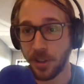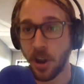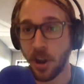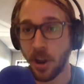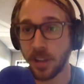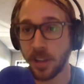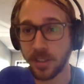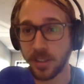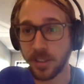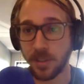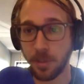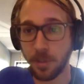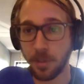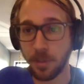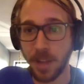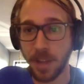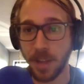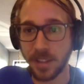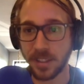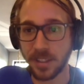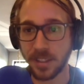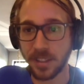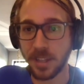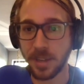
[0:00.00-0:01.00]
cost of
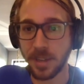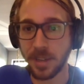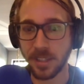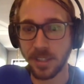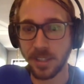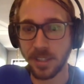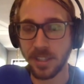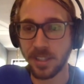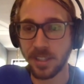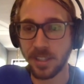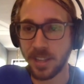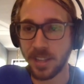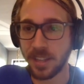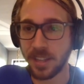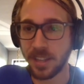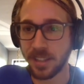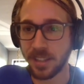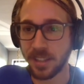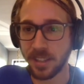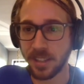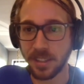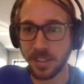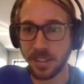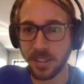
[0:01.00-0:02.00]
complexity, because these things,
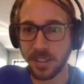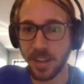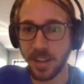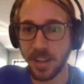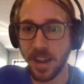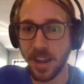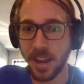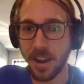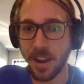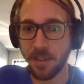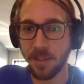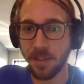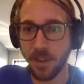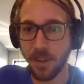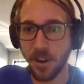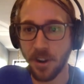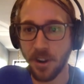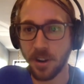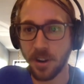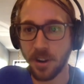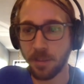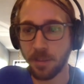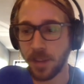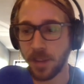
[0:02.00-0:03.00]
at least today, are
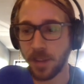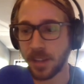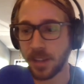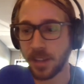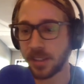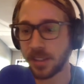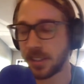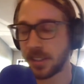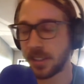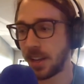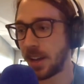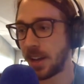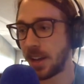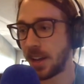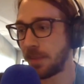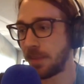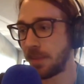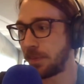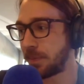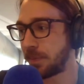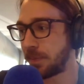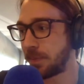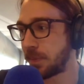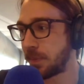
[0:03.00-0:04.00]
very complex.
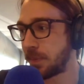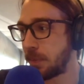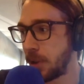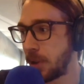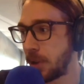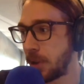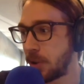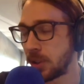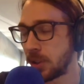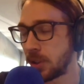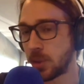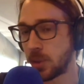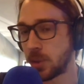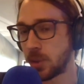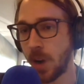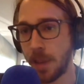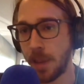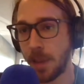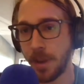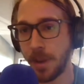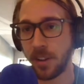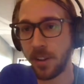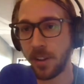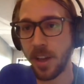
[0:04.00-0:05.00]
But you can
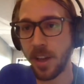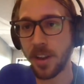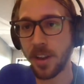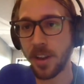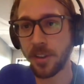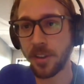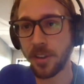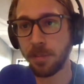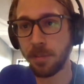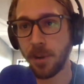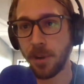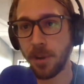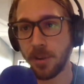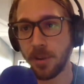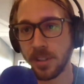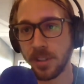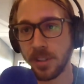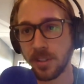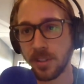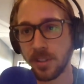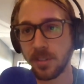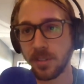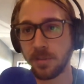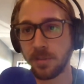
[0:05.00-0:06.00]
swap out a lot of the
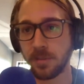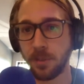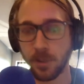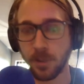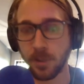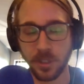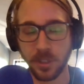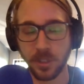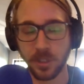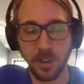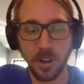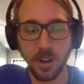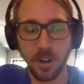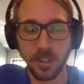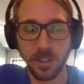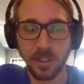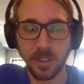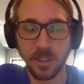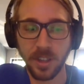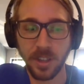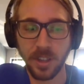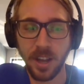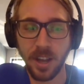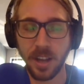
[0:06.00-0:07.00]
components for
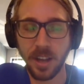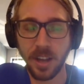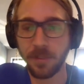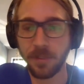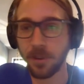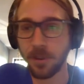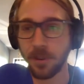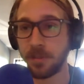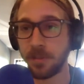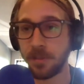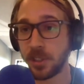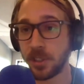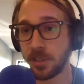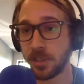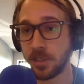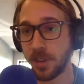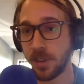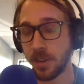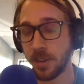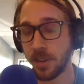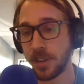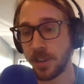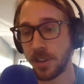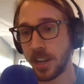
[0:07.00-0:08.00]
Starks for efficient
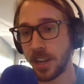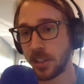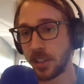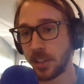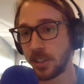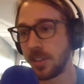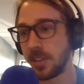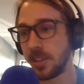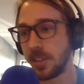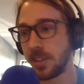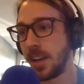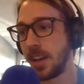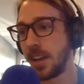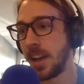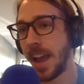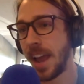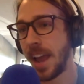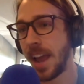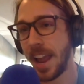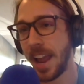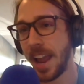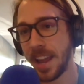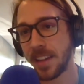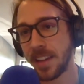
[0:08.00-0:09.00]
verification,
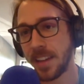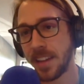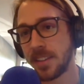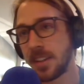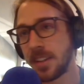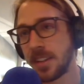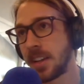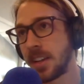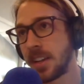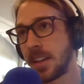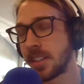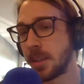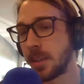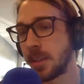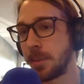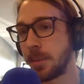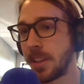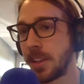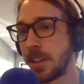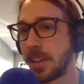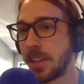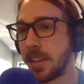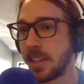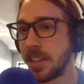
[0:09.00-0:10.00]
and some of
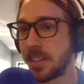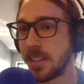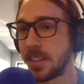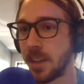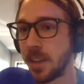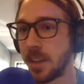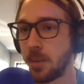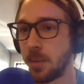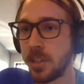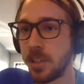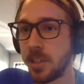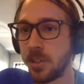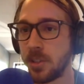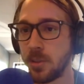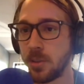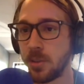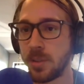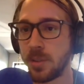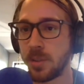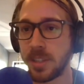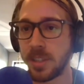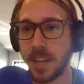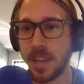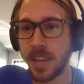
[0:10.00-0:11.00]
the things that we do
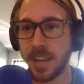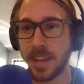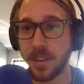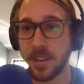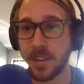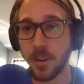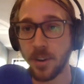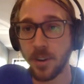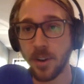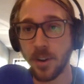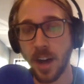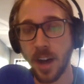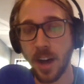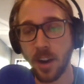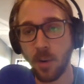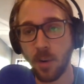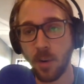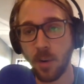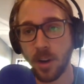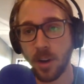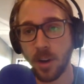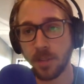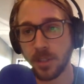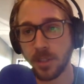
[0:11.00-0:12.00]
today that are not
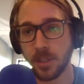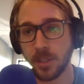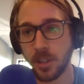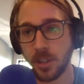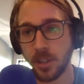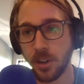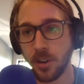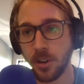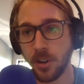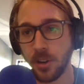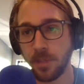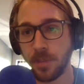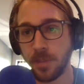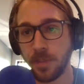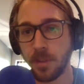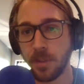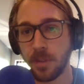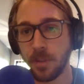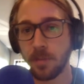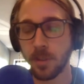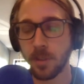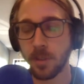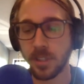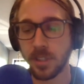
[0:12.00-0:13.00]
quantum secure.
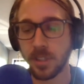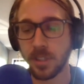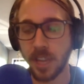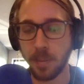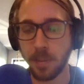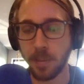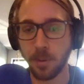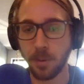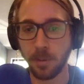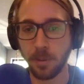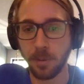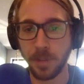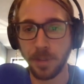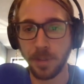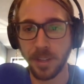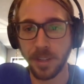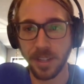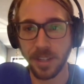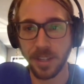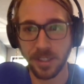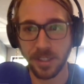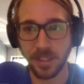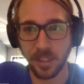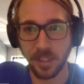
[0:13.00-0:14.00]
For example,
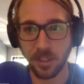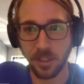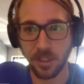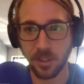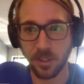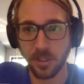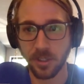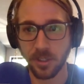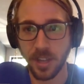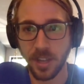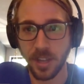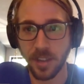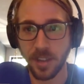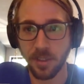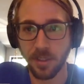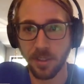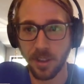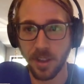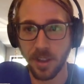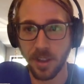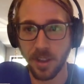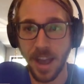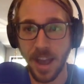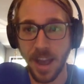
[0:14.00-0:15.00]
BLS signatures and
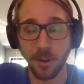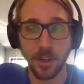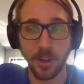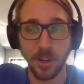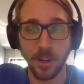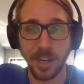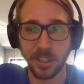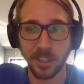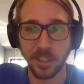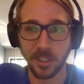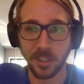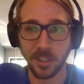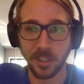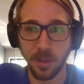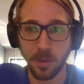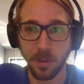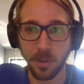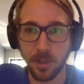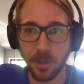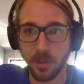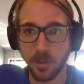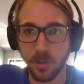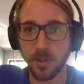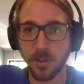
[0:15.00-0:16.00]
the aggregation that we
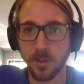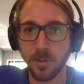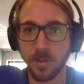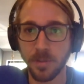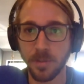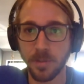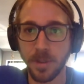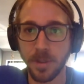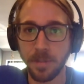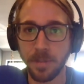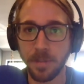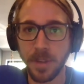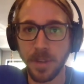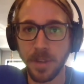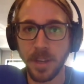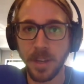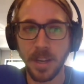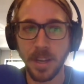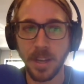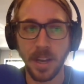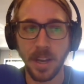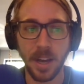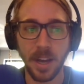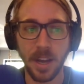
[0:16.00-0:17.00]
use from them,
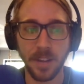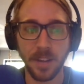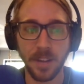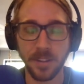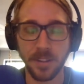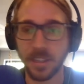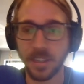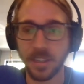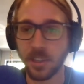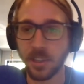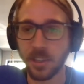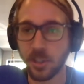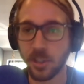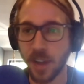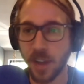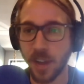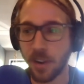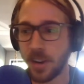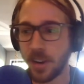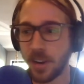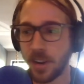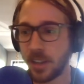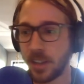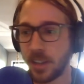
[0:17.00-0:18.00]
the signature
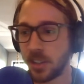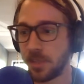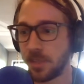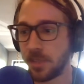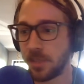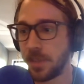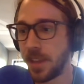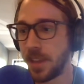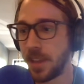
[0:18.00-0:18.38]
aggregation,